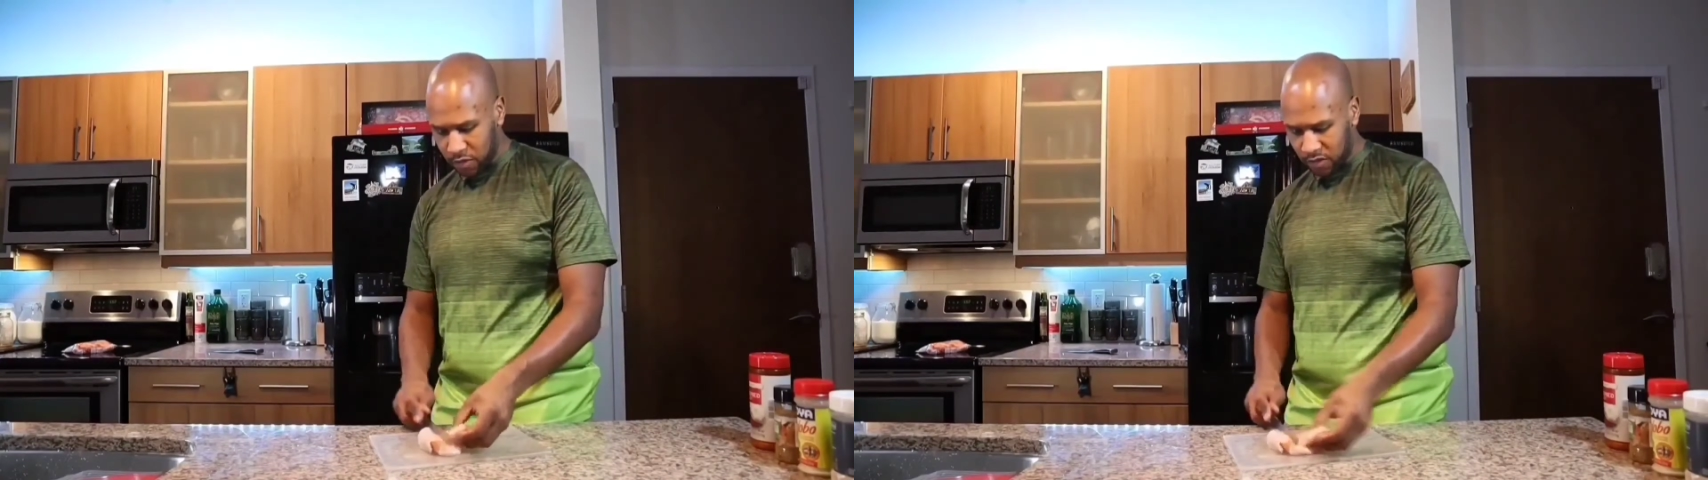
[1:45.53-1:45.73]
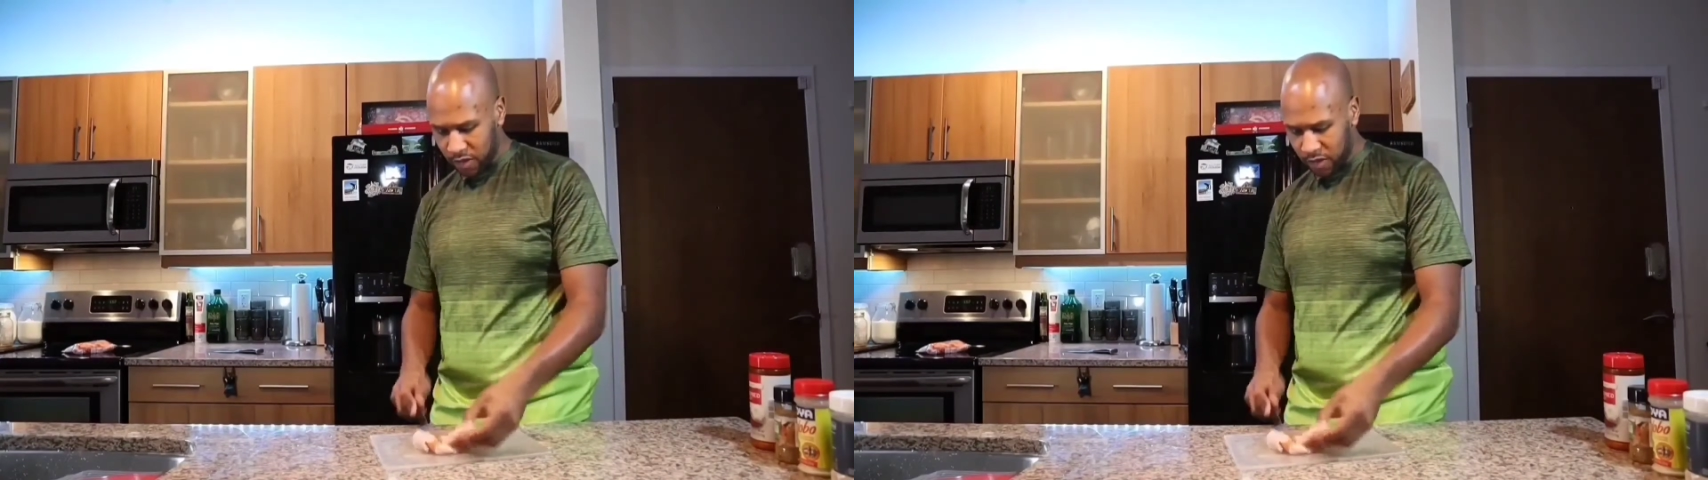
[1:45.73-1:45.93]

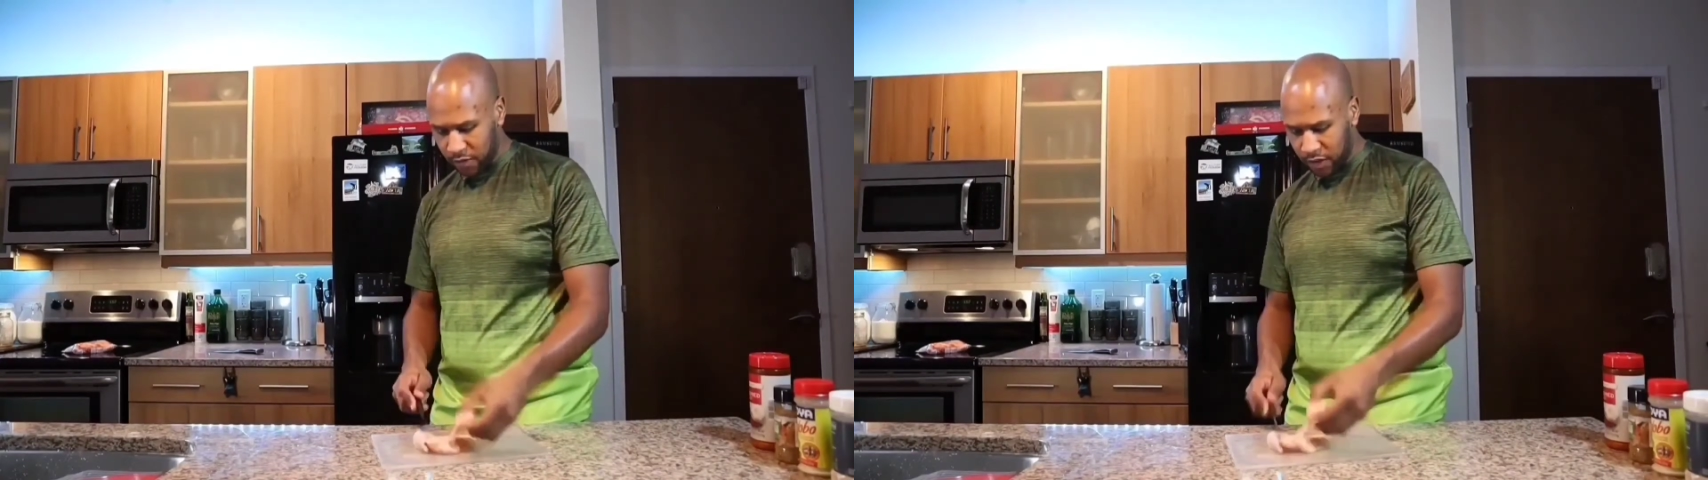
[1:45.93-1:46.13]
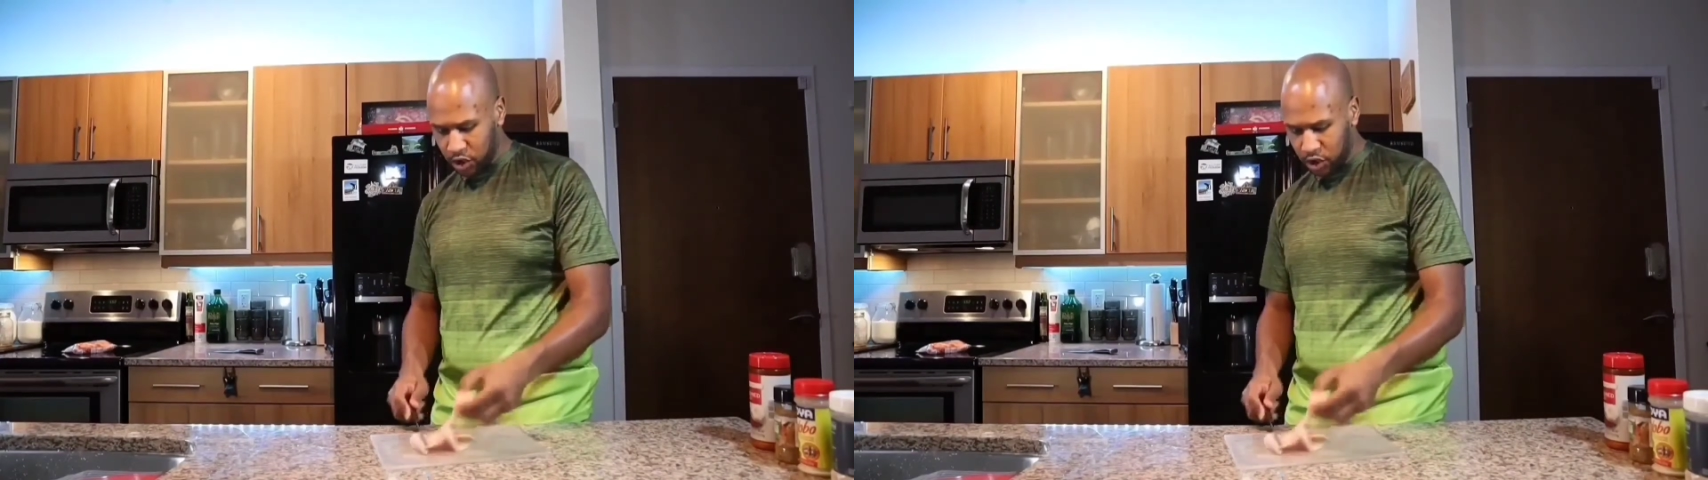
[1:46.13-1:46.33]
This
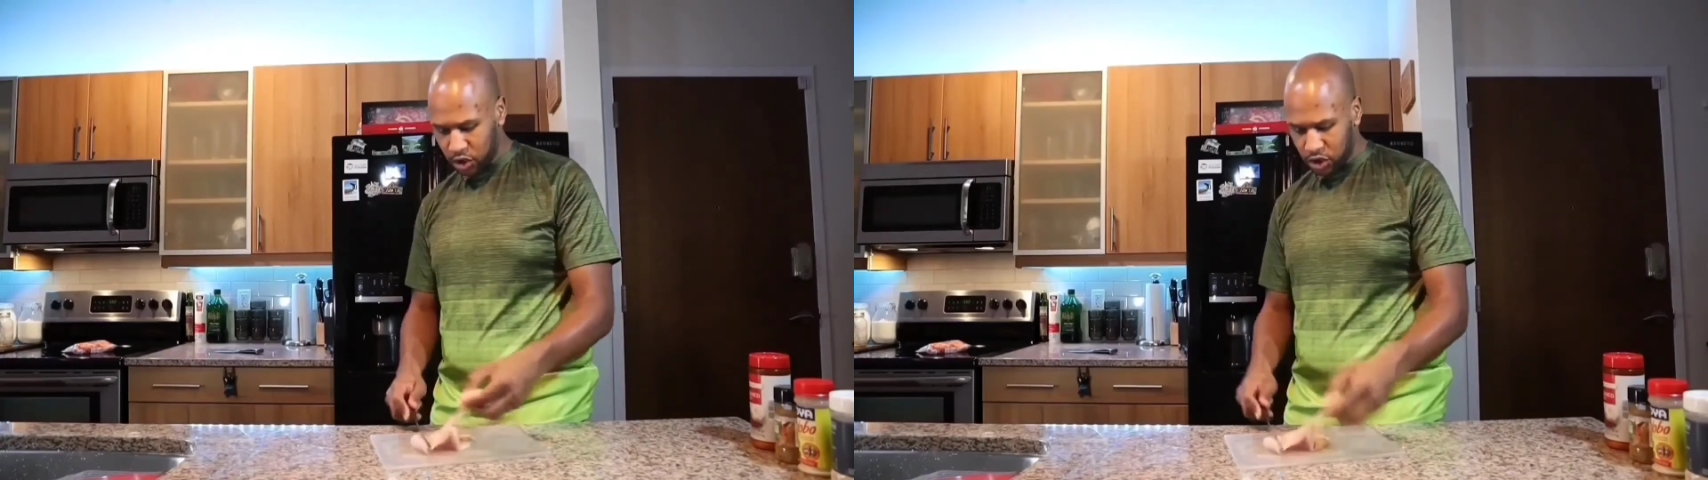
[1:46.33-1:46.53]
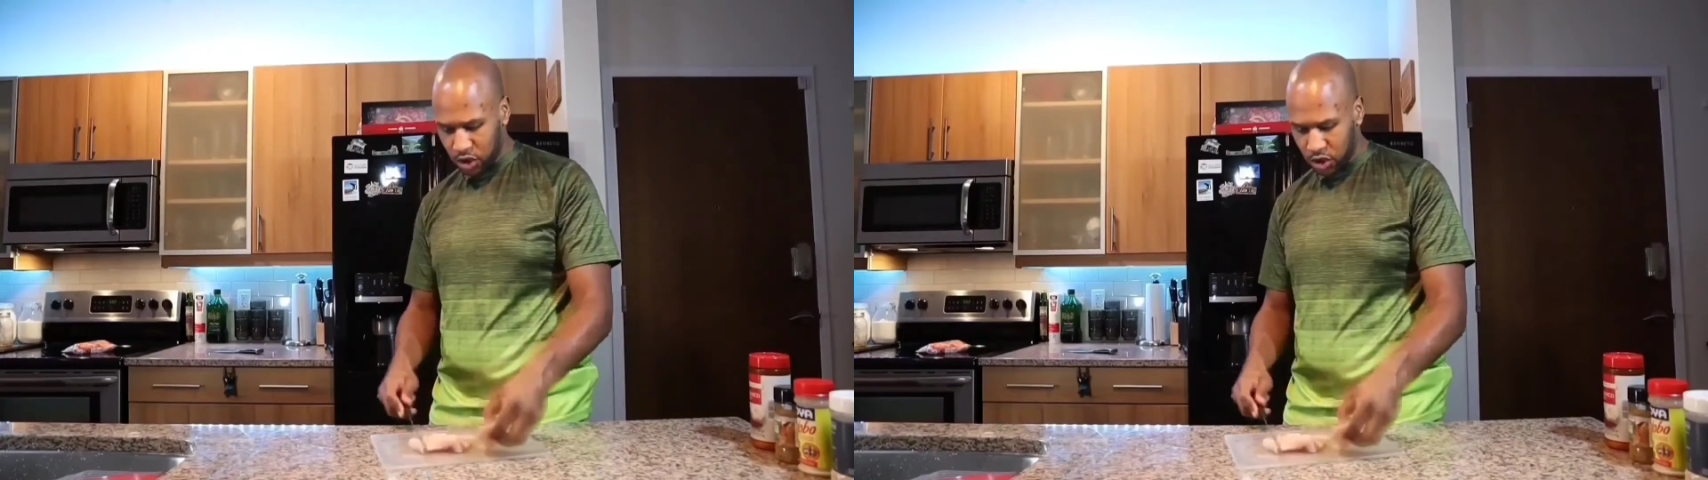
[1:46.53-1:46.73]
knife I
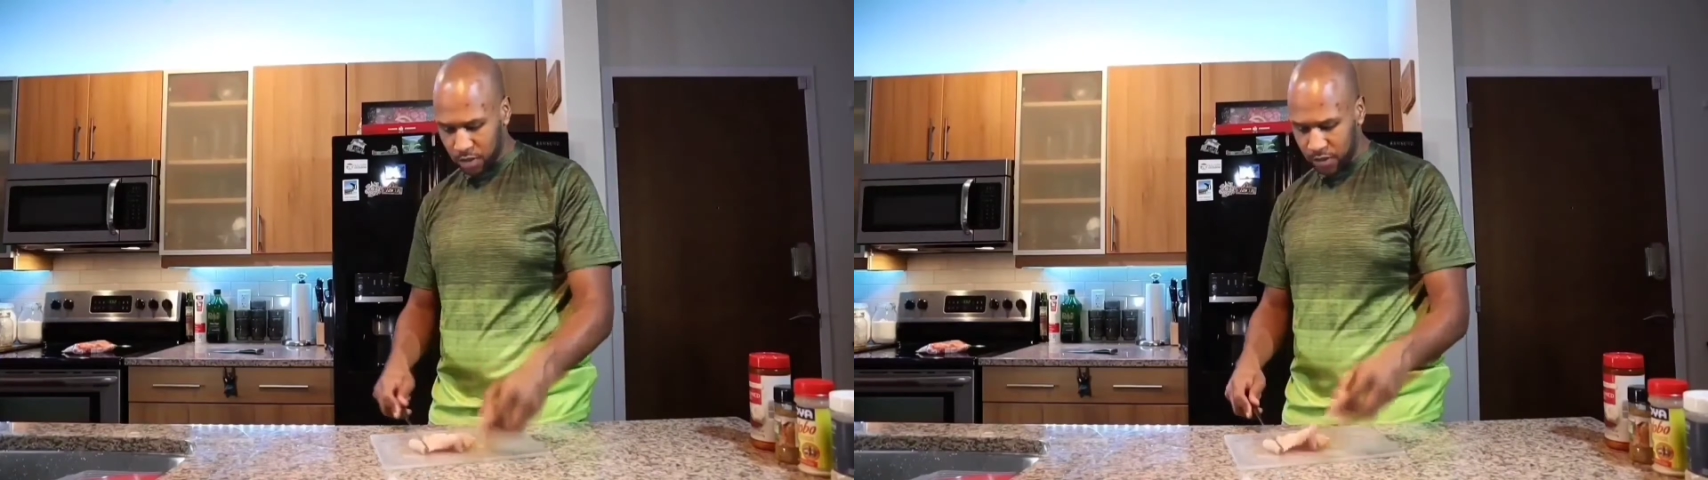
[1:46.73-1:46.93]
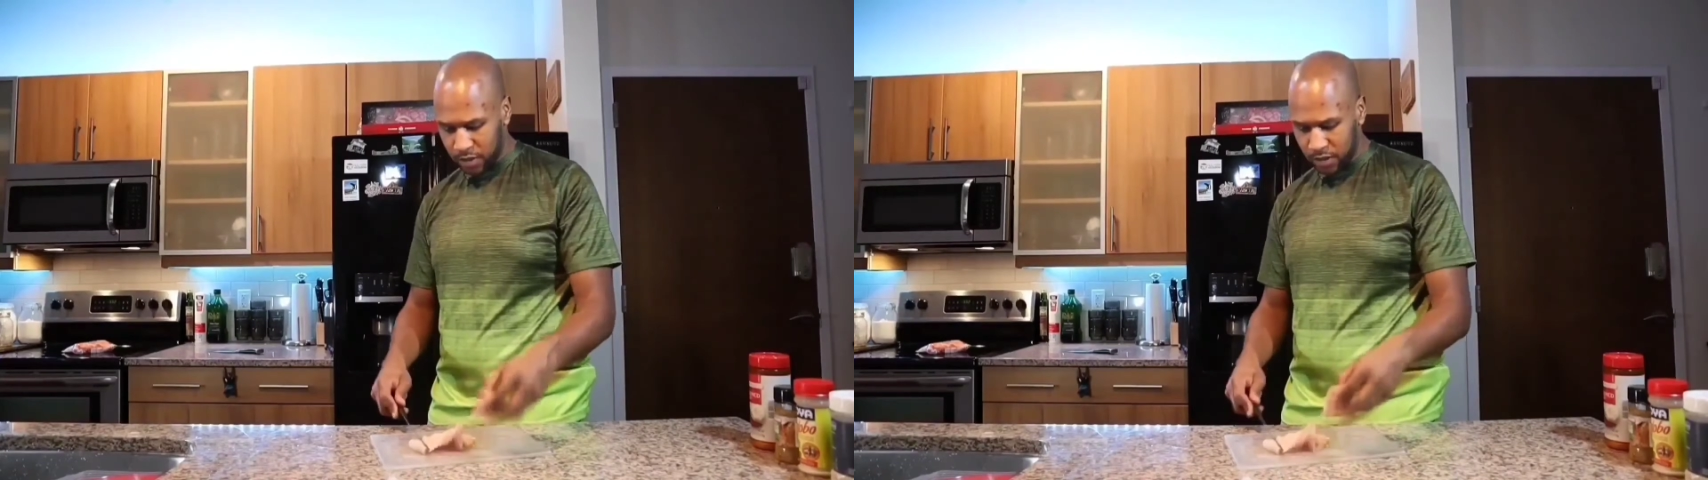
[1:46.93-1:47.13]
just
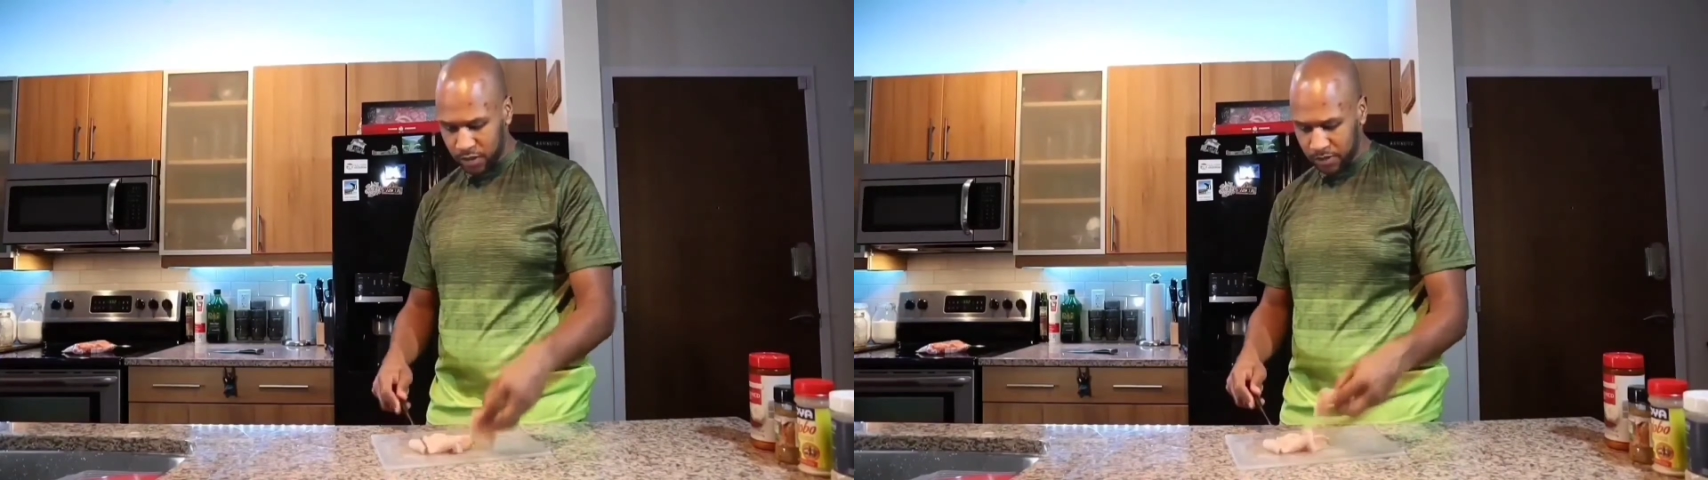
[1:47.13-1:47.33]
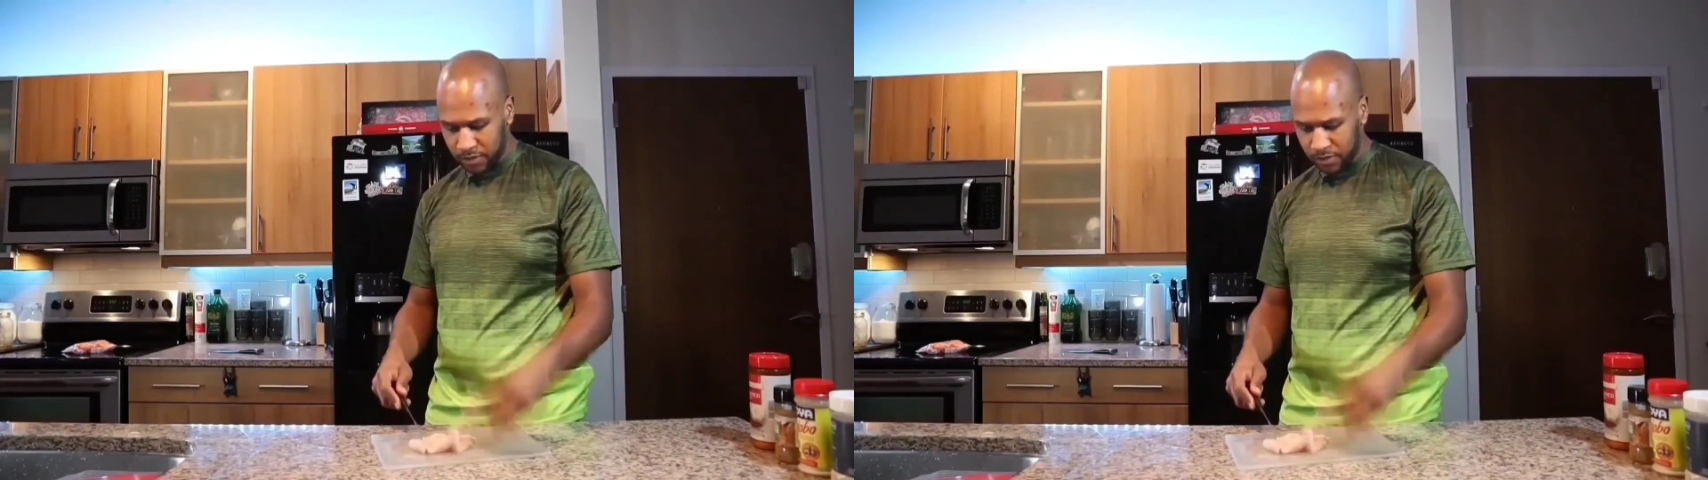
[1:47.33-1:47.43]
sharpened